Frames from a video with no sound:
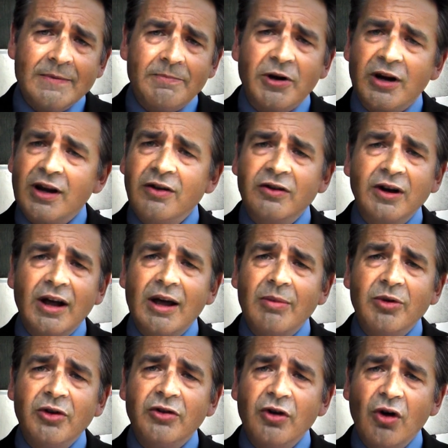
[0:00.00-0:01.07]
But
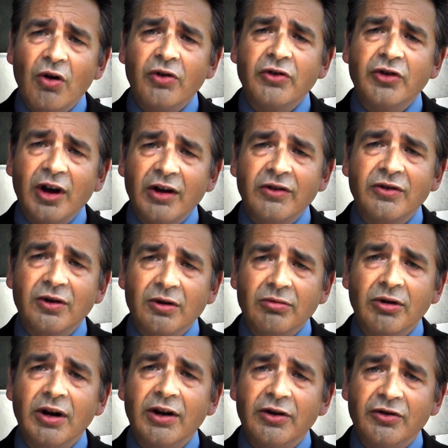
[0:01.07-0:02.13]
Islam is not just a
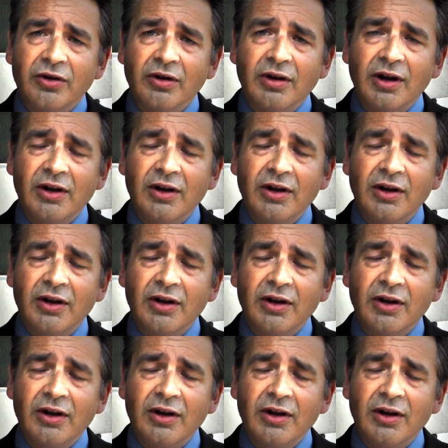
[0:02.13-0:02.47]
religion.